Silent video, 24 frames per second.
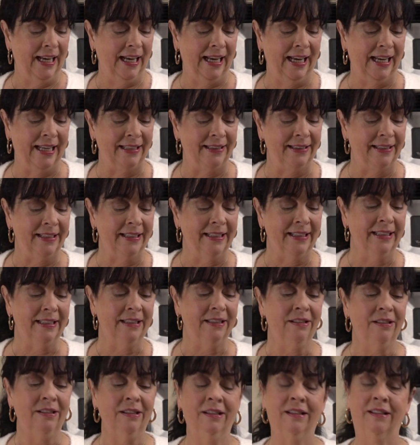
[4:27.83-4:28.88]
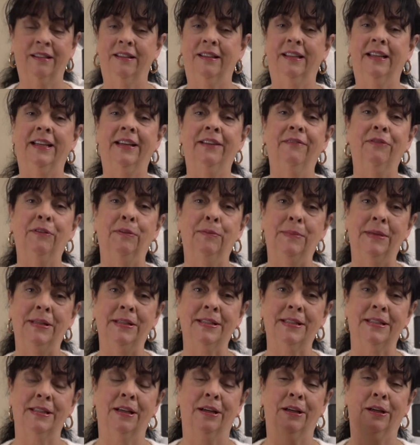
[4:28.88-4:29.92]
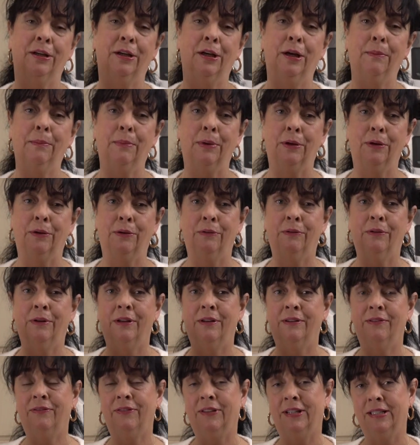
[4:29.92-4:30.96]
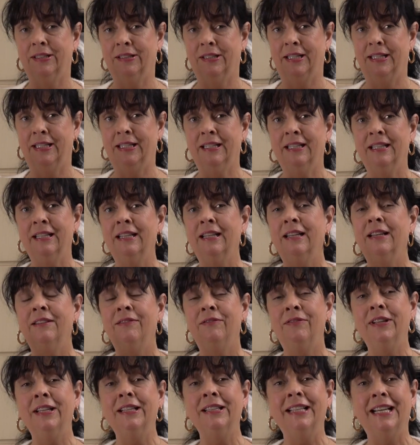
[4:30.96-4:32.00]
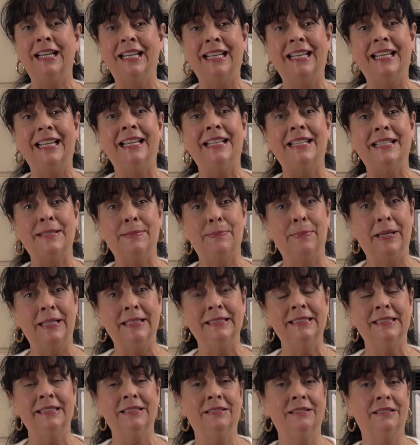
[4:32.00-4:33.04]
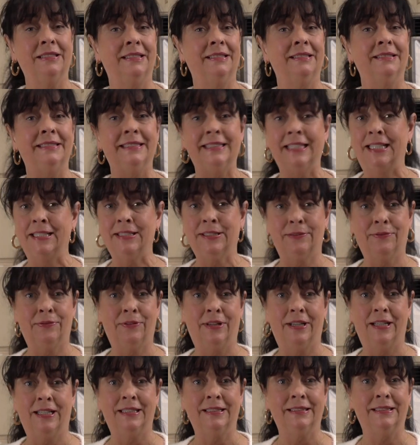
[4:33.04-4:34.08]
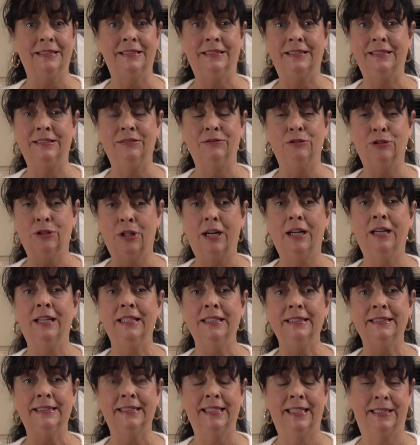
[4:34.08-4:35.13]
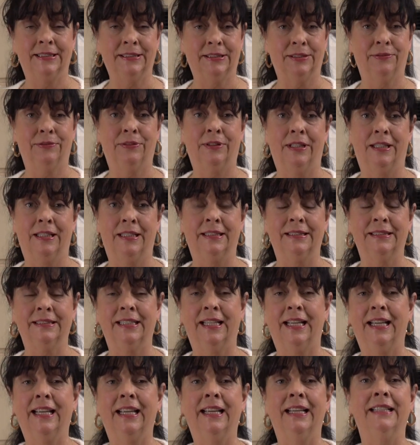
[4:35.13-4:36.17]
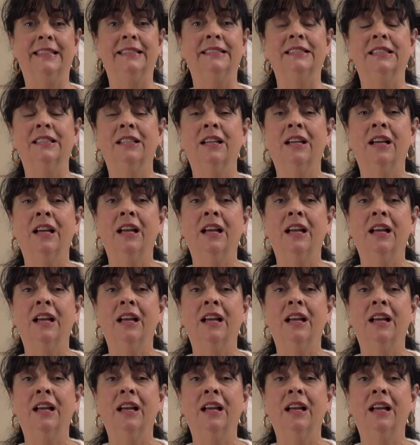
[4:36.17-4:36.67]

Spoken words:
And then the infamous gumbo filet. Filet is basically sassafras. It's dried sassafras, and